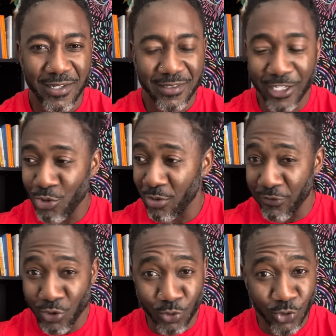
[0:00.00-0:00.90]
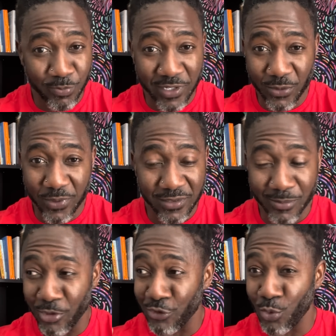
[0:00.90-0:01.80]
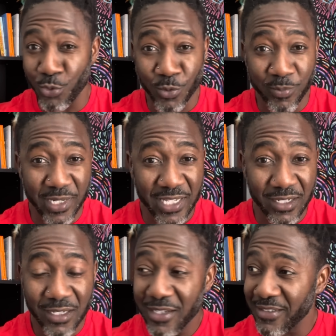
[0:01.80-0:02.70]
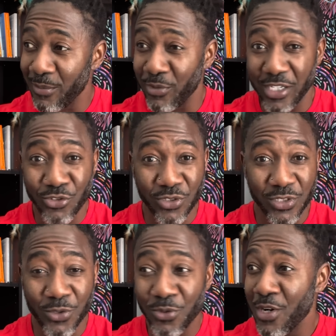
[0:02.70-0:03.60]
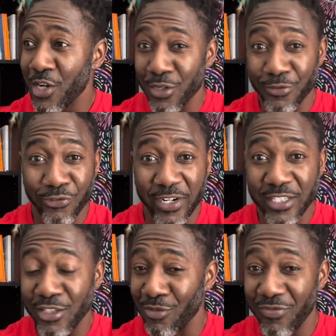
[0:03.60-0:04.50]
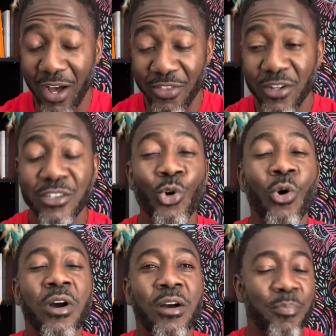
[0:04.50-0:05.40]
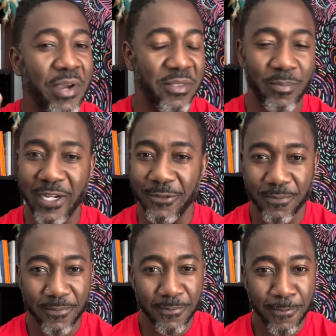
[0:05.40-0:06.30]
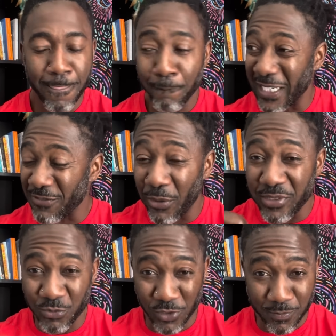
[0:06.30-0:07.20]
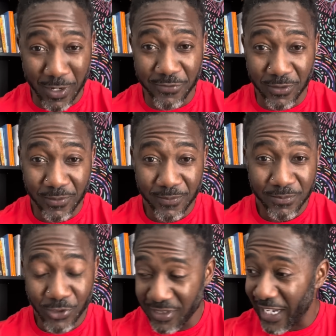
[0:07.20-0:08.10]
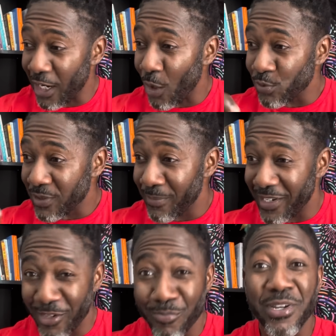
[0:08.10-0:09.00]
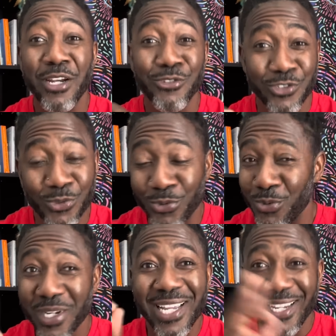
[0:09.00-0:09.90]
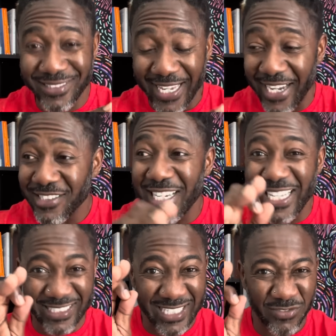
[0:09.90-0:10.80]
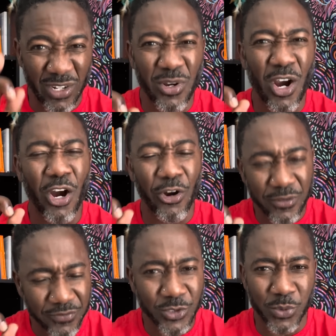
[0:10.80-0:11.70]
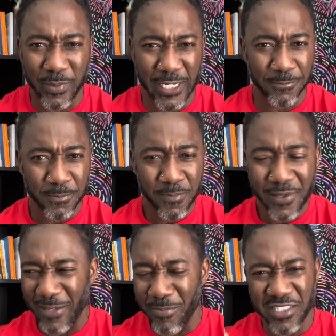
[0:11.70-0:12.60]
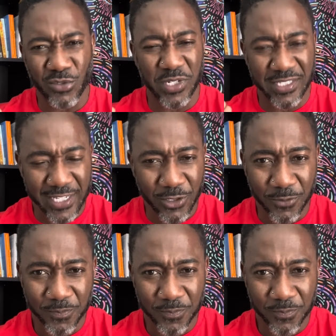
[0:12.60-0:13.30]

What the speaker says: that you have used to being with, someone on social media, someone that you know, your friend, your father. Don't compare the man. That's very disrespectful. Just like how somebody compares you to his ex, that's very hurtful to a man. It messes with his ego.